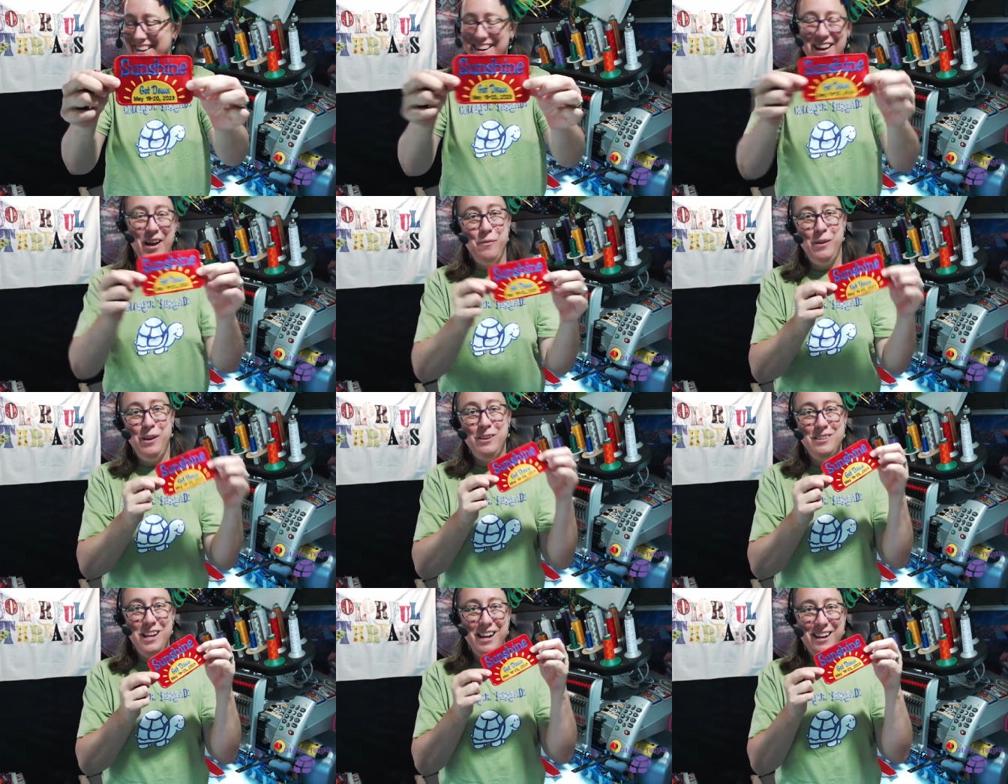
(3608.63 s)
I'm
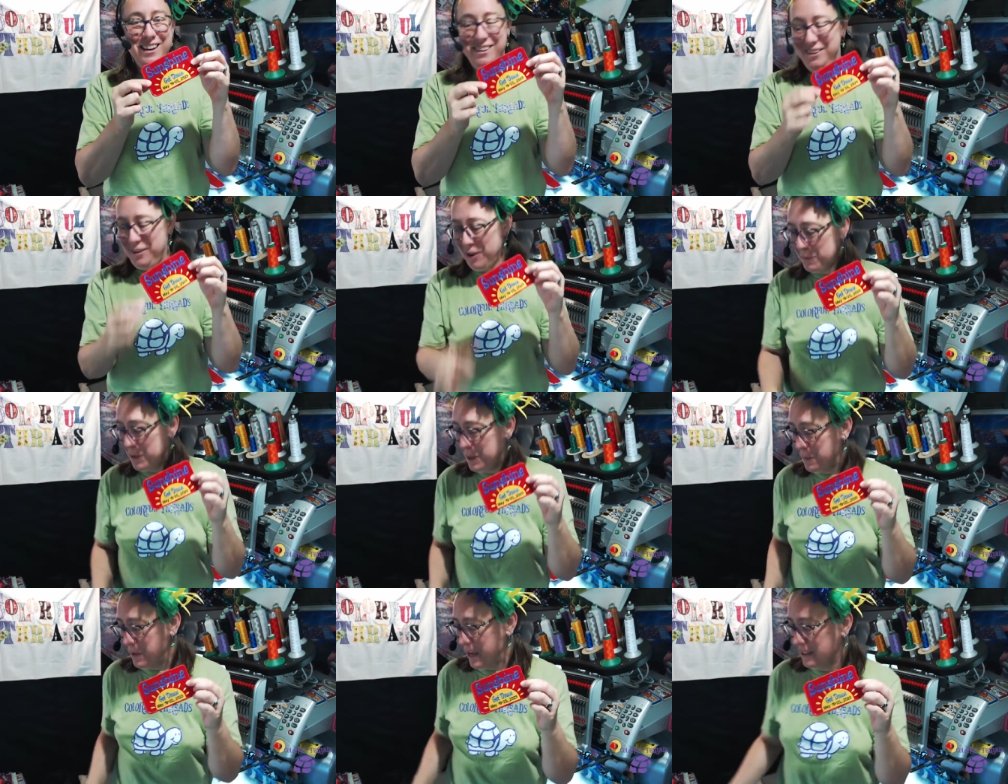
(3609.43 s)
excited. I'm going
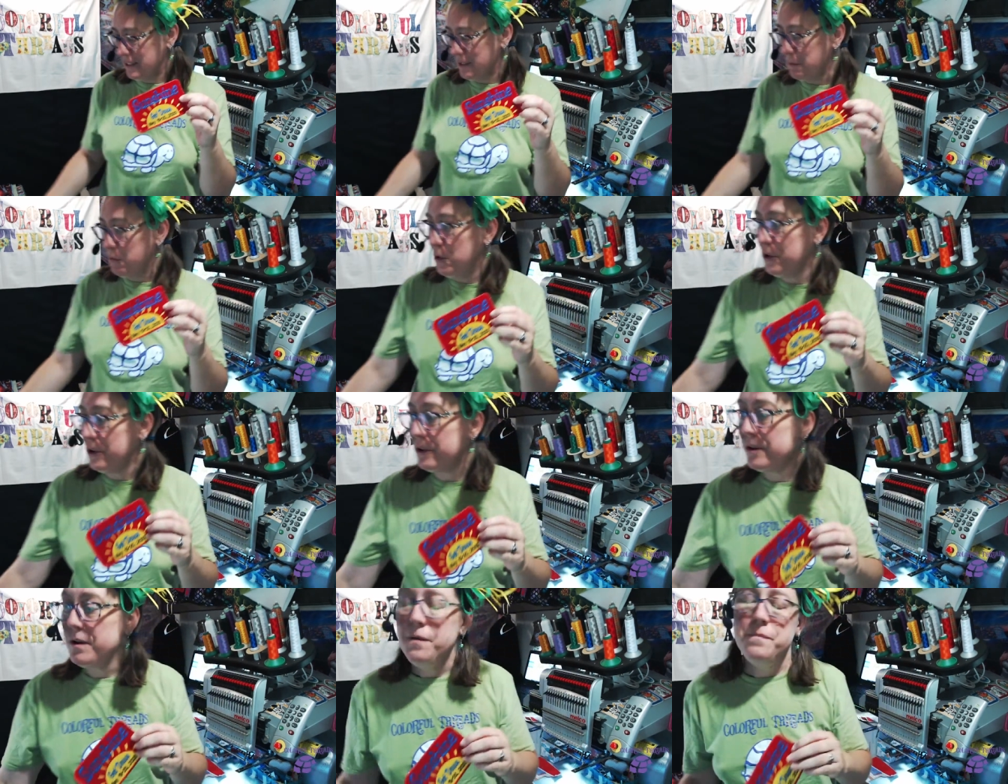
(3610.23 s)
to make some more.
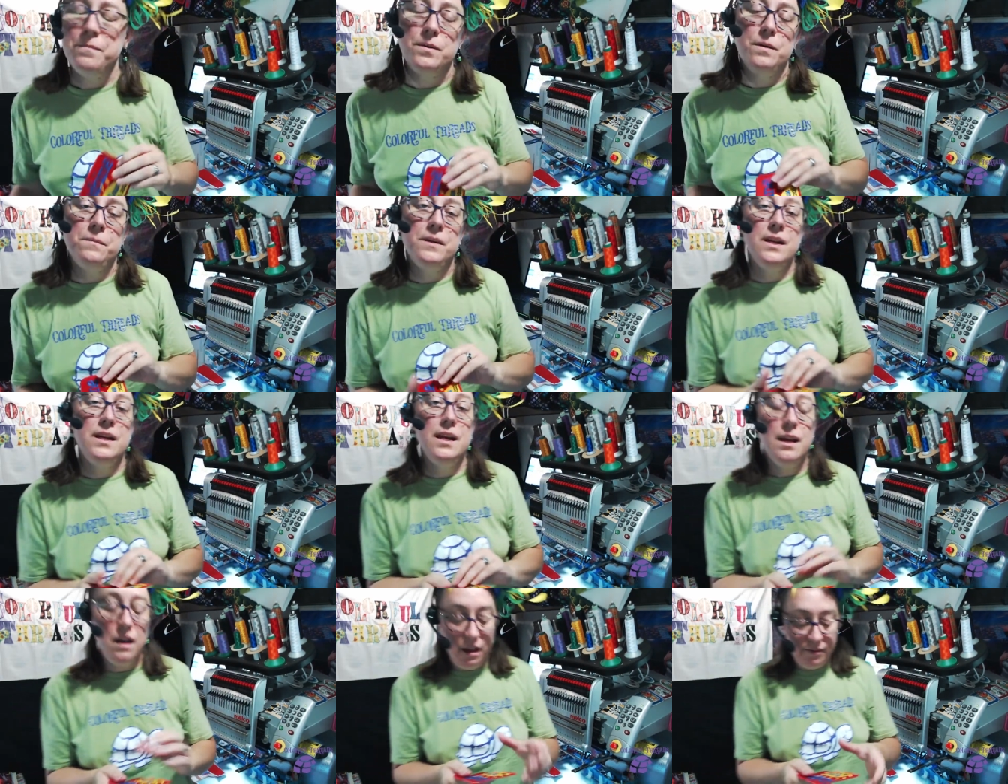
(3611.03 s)
But I'm going to
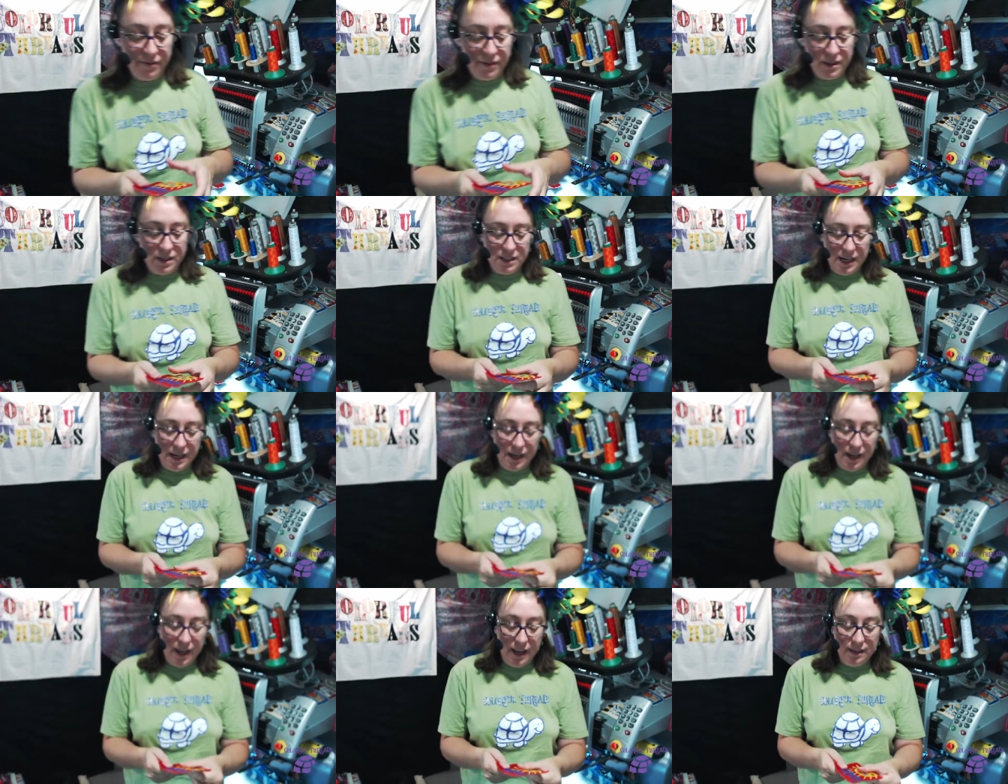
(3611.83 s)
get off for the day,
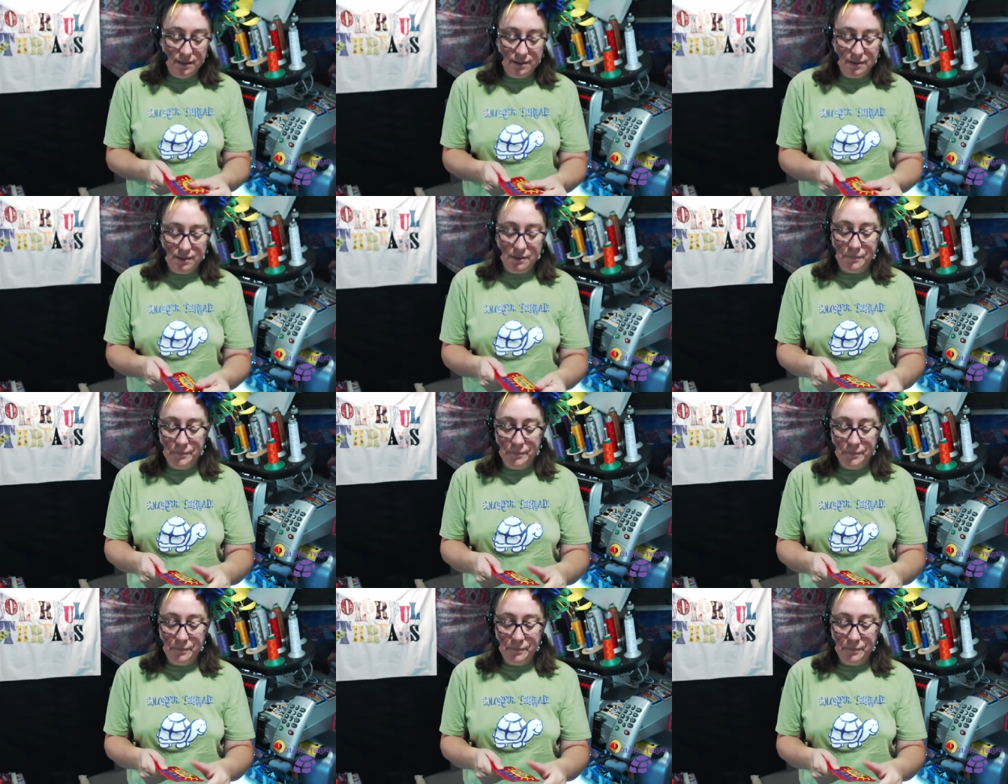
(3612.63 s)
guys.